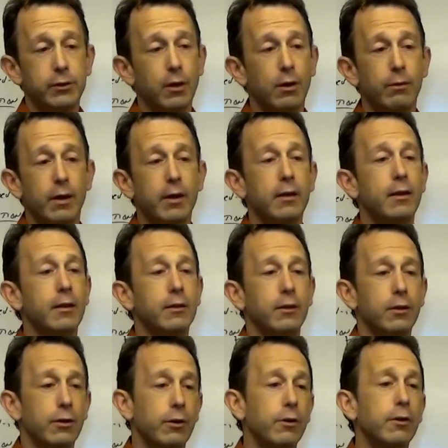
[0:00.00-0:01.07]
already that the
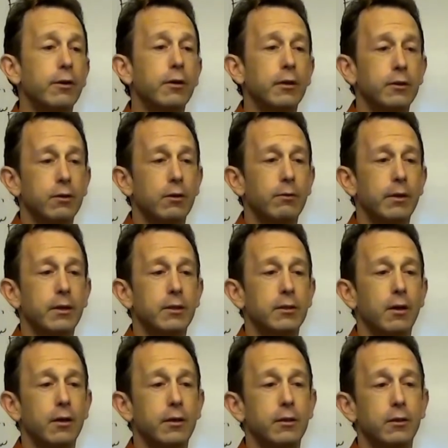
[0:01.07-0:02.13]
GERD has already
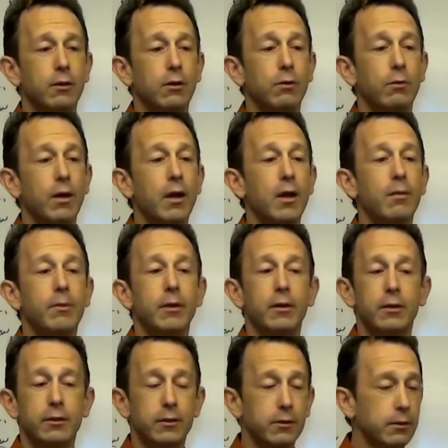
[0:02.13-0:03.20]
started to go away,
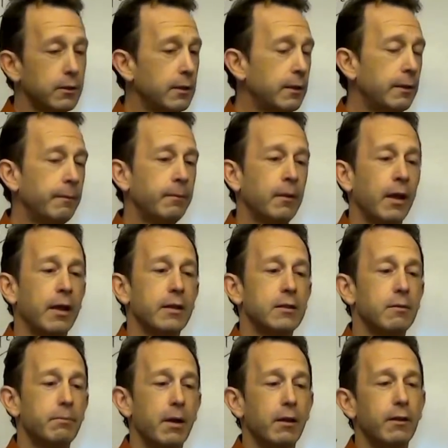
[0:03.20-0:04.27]
because as the
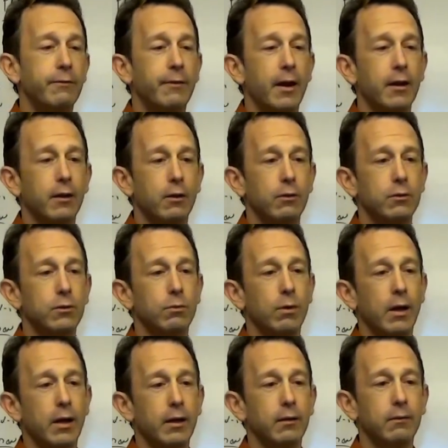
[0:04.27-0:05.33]
belly fat goes
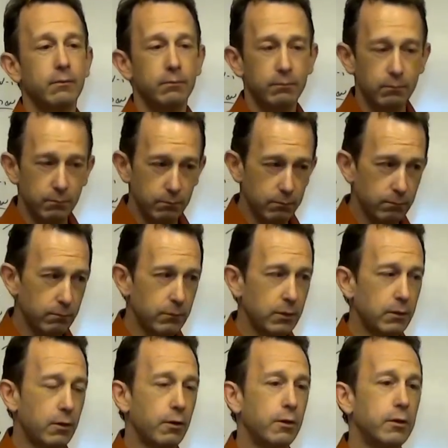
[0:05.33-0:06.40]
away,
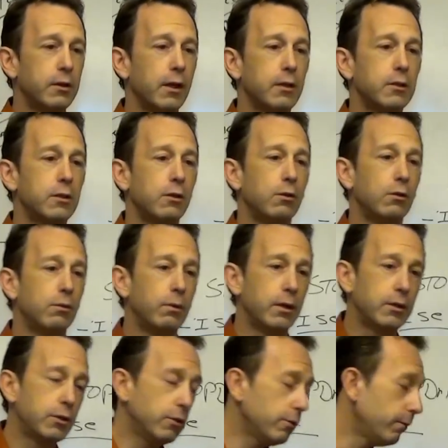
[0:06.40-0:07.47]
GERD tends to go away
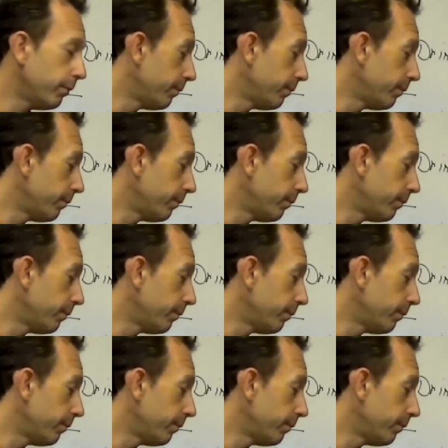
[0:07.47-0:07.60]
too.